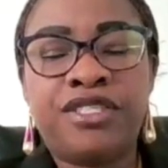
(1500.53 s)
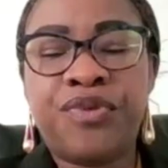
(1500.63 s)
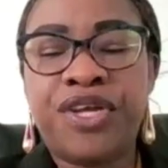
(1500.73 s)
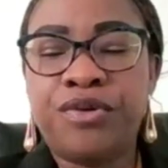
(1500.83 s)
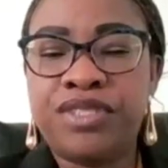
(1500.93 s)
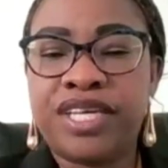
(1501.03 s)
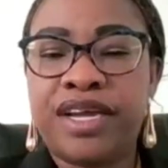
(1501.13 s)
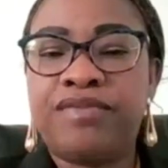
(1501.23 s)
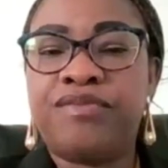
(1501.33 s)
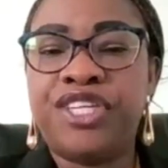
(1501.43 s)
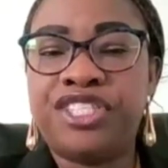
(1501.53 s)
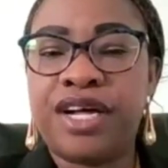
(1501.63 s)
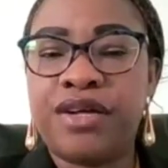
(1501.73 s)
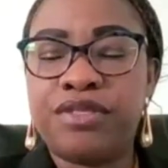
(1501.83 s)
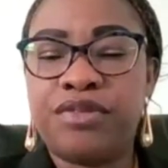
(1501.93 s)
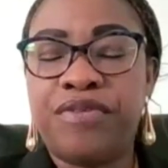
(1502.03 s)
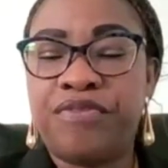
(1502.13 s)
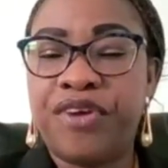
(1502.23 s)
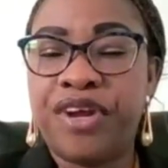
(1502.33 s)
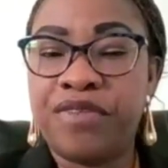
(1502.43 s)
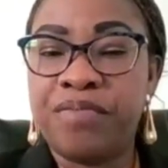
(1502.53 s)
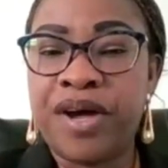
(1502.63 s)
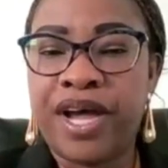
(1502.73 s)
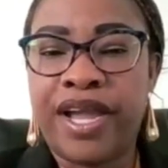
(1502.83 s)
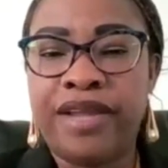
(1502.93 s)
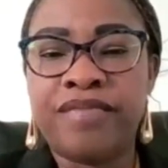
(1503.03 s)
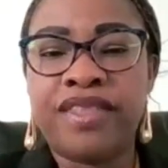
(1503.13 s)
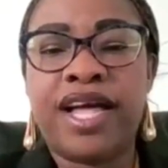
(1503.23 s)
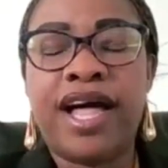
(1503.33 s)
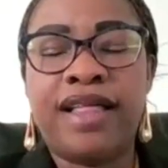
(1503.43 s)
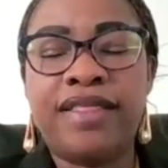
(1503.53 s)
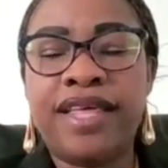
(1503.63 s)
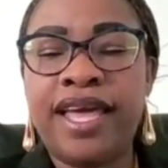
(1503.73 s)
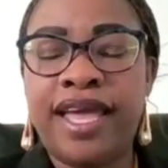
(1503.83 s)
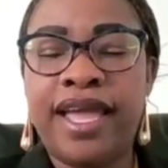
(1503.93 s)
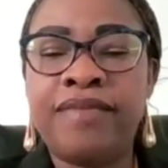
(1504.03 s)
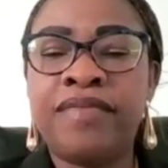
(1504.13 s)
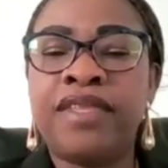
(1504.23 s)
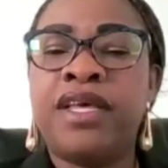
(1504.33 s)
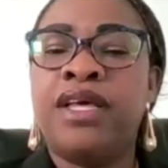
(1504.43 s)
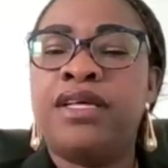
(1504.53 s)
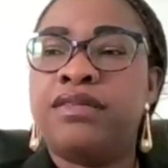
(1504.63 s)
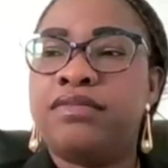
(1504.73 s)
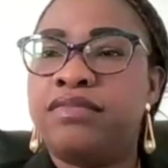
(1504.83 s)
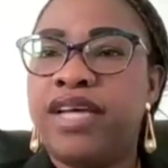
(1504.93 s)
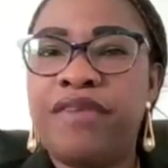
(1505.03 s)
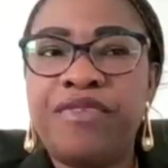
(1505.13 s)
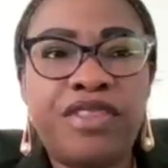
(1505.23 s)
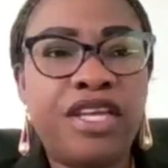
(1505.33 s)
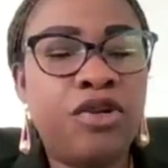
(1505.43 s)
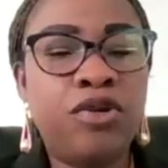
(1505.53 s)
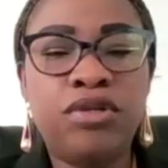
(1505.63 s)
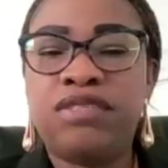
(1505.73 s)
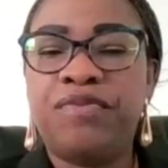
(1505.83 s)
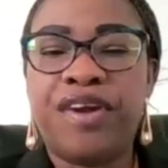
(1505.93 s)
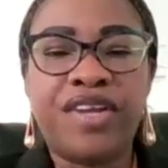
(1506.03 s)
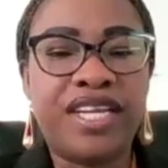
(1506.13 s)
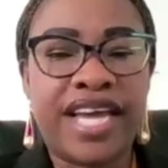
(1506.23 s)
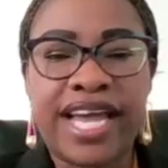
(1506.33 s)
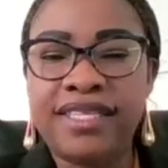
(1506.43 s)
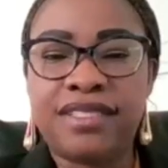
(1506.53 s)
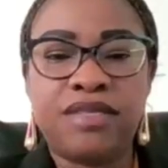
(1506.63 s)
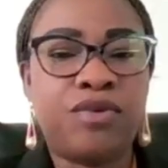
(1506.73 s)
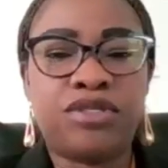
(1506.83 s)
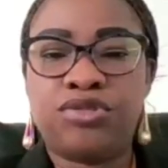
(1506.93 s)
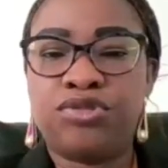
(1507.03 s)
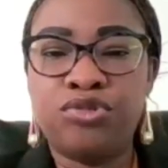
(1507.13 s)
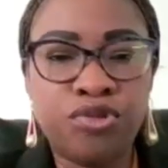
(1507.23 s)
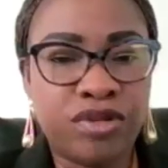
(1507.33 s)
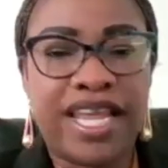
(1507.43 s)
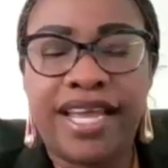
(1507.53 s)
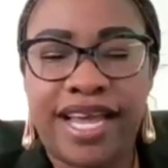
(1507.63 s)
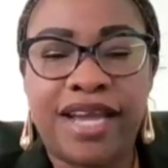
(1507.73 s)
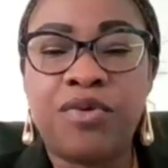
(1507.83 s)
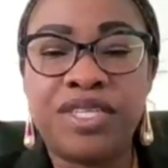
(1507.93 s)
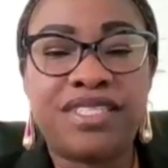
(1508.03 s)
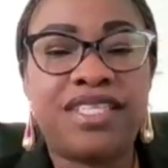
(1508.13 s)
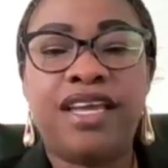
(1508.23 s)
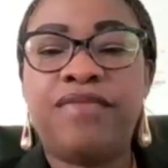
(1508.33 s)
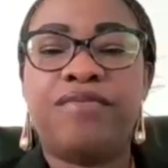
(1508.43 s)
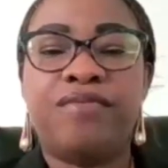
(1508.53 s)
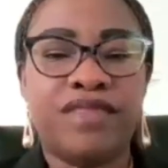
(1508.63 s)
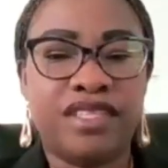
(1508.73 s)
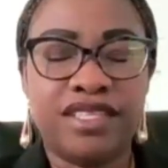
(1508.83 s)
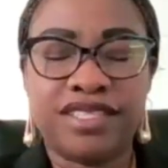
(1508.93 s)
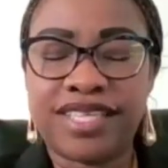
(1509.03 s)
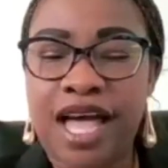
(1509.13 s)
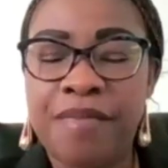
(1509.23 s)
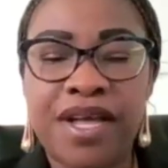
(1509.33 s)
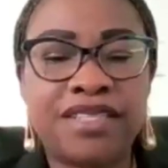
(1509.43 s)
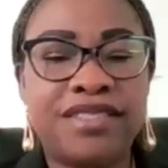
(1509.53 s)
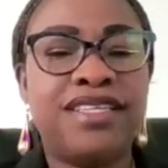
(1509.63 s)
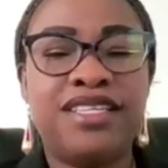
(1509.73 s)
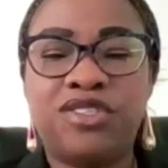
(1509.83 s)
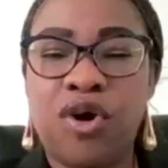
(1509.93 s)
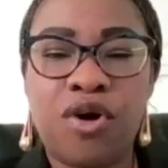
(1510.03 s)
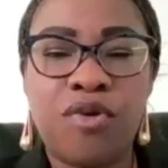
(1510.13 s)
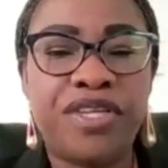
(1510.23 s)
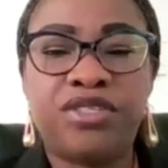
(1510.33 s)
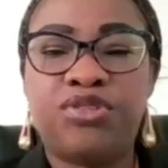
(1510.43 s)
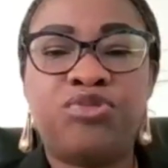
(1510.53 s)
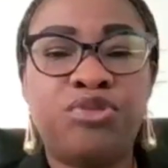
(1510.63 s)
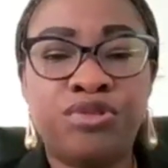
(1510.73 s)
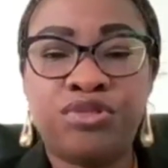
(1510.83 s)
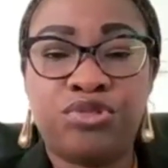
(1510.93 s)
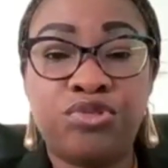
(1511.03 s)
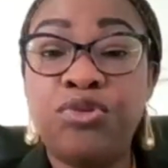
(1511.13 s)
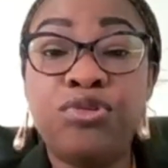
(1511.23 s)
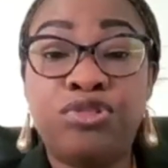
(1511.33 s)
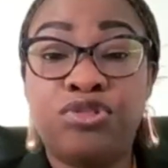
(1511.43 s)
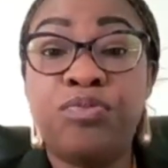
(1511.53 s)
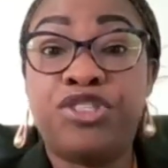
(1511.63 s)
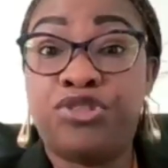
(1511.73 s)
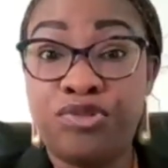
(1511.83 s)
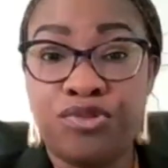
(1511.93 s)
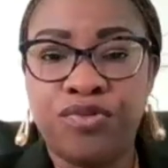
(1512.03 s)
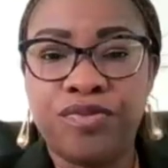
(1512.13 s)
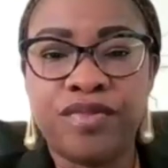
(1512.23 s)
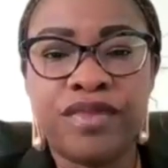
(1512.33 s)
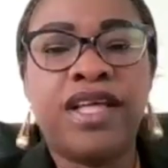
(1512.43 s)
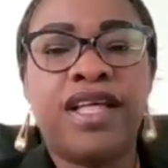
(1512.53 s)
This recruiter reached out to a friend of mine, and then everything looked very nice. It was too, like I always say, the scammers is always too good to be true.